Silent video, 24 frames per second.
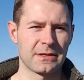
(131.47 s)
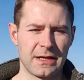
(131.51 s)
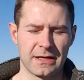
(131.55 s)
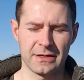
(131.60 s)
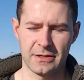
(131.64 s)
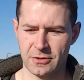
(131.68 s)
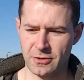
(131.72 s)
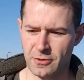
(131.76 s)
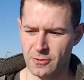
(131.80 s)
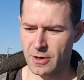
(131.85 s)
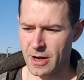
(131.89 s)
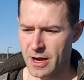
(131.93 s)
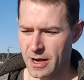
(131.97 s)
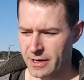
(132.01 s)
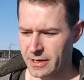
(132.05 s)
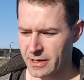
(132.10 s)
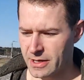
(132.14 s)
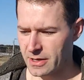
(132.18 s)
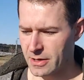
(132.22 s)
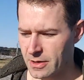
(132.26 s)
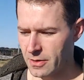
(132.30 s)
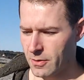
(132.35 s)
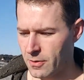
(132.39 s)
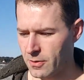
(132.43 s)
like
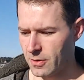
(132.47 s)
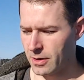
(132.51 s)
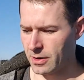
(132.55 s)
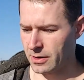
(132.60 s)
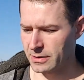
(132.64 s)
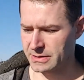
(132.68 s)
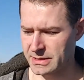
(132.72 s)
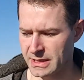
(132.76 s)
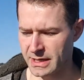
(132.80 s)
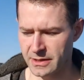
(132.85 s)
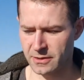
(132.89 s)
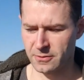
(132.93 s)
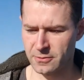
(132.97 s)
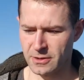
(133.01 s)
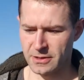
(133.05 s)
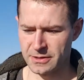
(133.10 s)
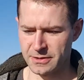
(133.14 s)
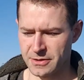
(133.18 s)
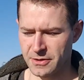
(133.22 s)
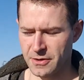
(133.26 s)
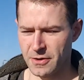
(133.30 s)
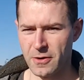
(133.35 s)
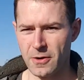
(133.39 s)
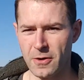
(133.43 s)
karate or
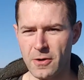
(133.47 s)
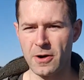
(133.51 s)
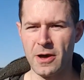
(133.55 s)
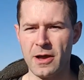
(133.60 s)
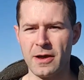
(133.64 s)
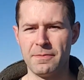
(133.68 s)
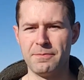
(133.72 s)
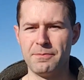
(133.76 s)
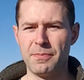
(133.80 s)
taekwondo,